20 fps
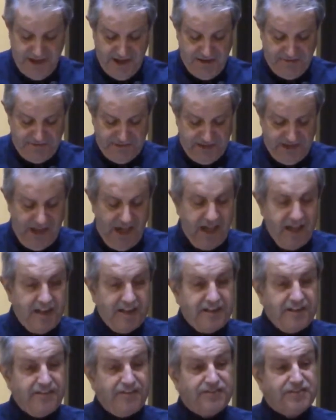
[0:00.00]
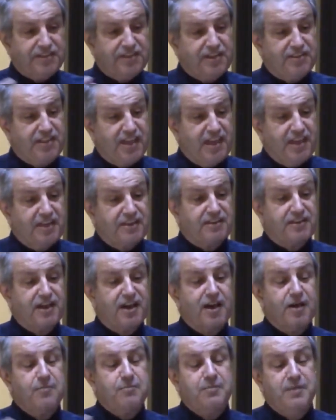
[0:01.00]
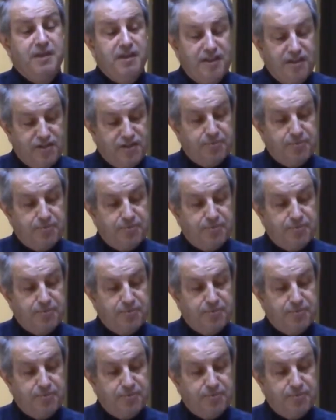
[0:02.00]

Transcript: of the lives that they had come